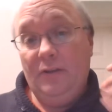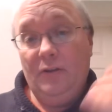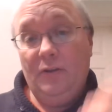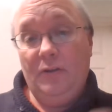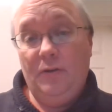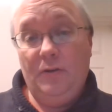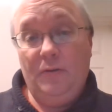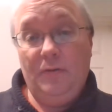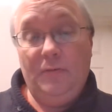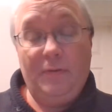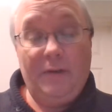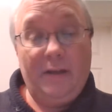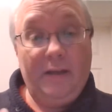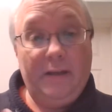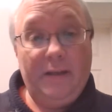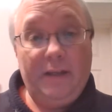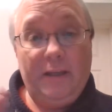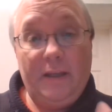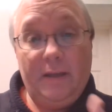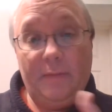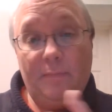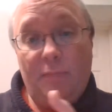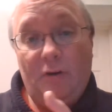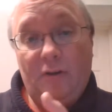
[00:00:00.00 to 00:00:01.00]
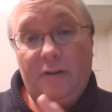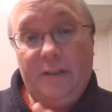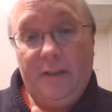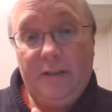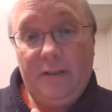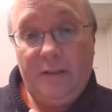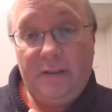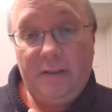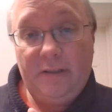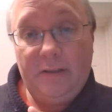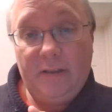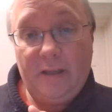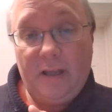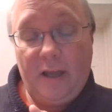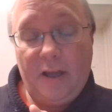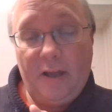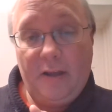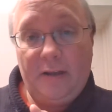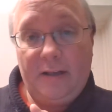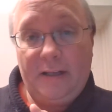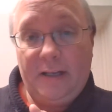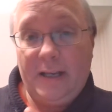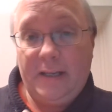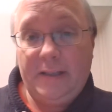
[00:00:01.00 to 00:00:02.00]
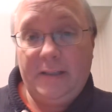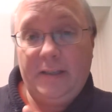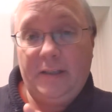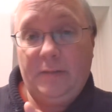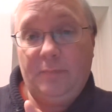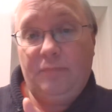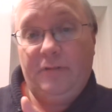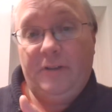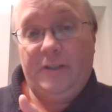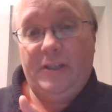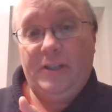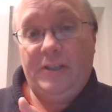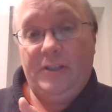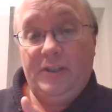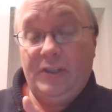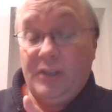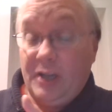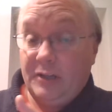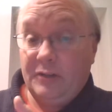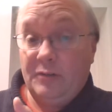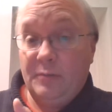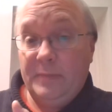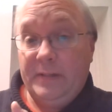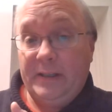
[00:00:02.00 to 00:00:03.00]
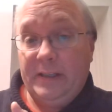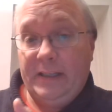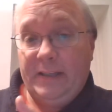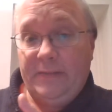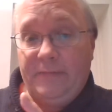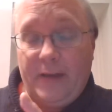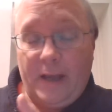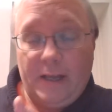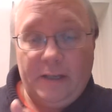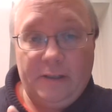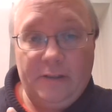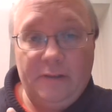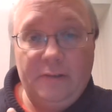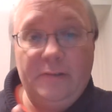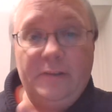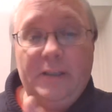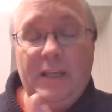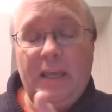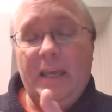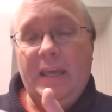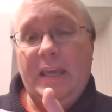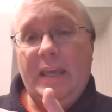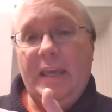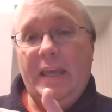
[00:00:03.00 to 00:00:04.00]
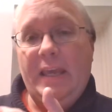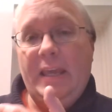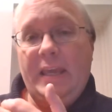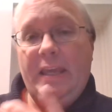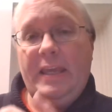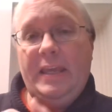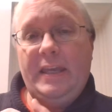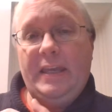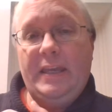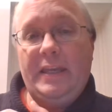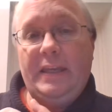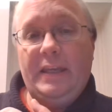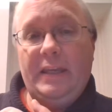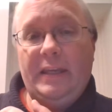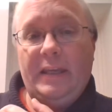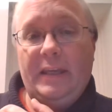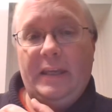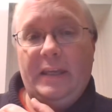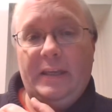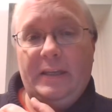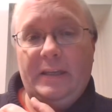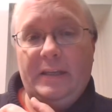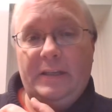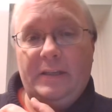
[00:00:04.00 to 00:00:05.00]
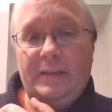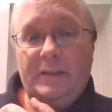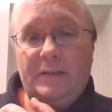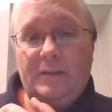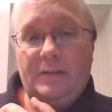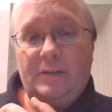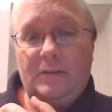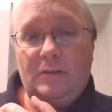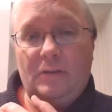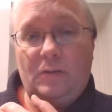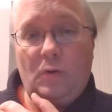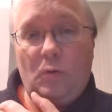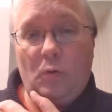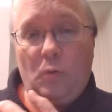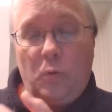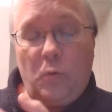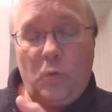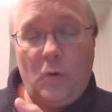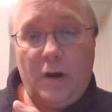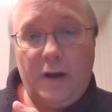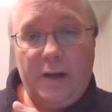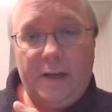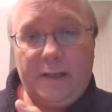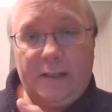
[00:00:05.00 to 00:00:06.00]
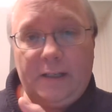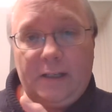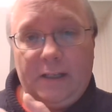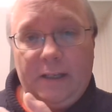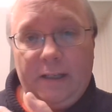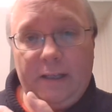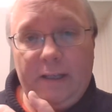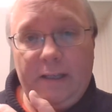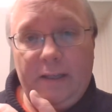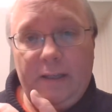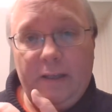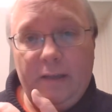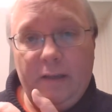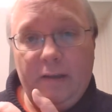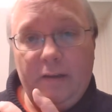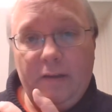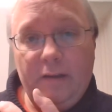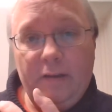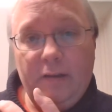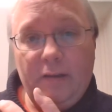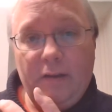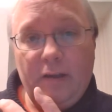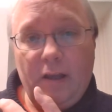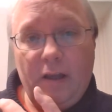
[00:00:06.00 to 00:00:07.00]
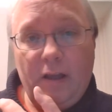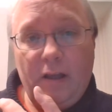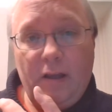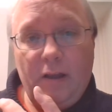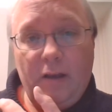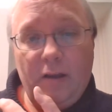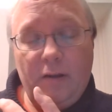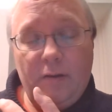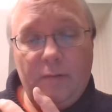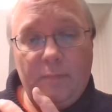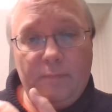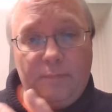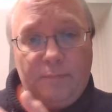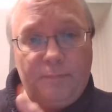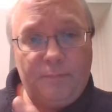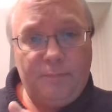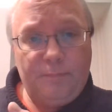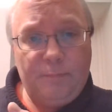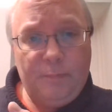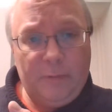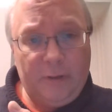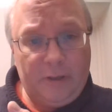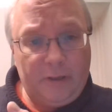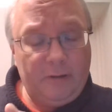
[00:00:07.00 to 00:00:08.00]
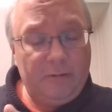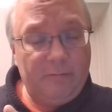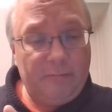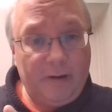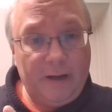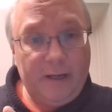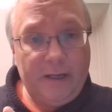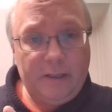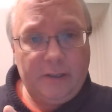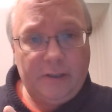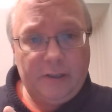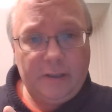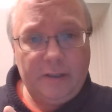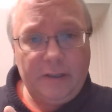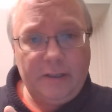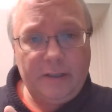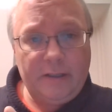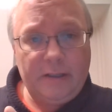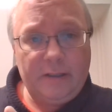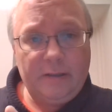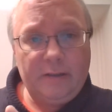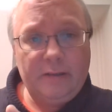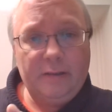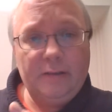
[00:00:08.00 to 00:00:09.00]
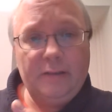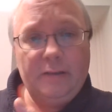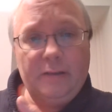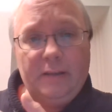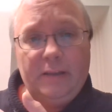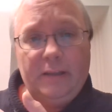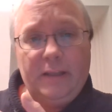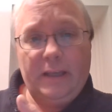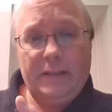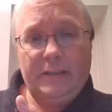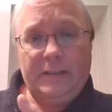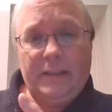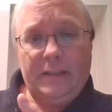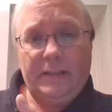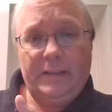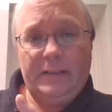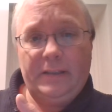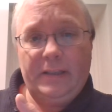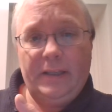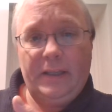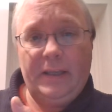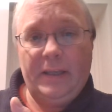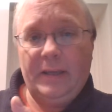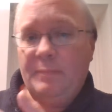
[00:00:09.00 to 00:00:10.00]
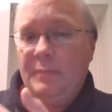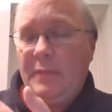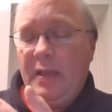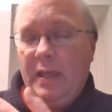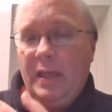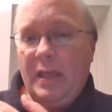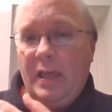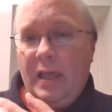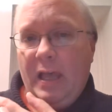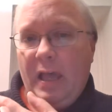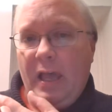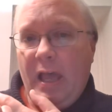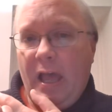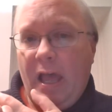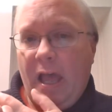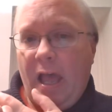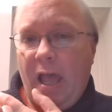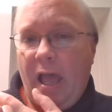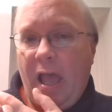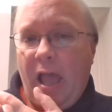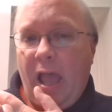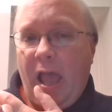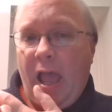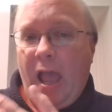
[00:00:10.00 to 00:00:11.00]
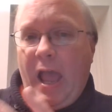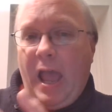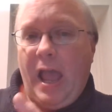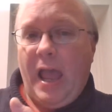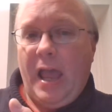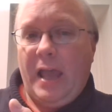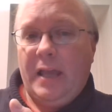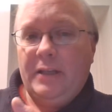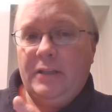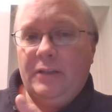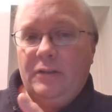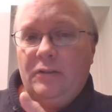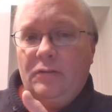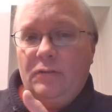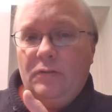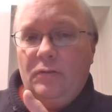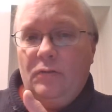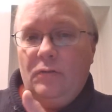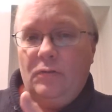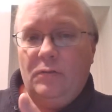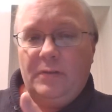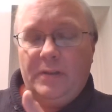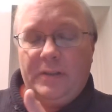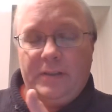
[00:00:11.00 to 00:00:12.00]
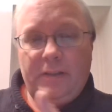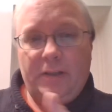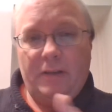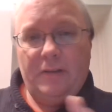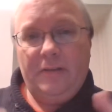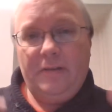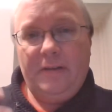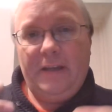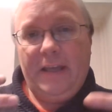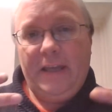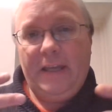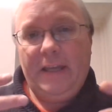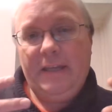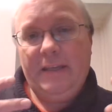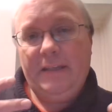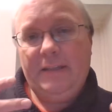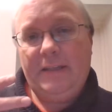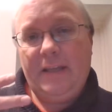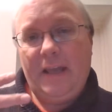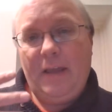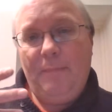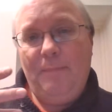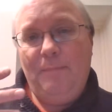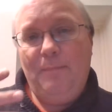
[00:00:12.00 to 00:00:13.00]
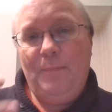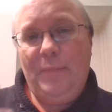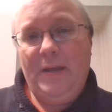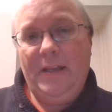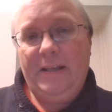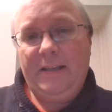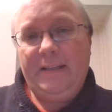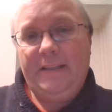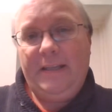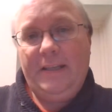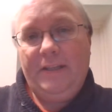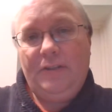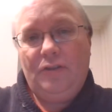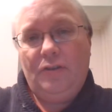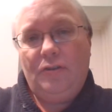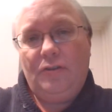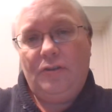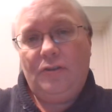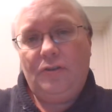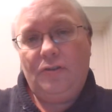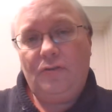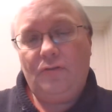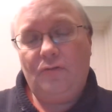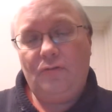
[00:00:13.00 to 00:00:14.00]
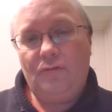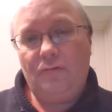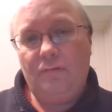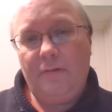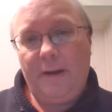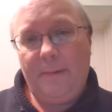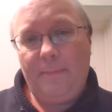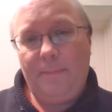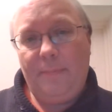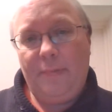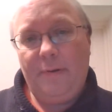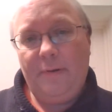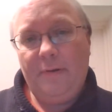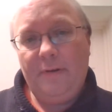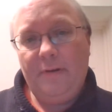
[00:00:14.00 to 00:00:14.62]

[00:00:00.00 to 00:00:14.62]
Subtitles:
who embodies classic British gentlemanly values. He is quietly courageous as they see him, and also his ability to strip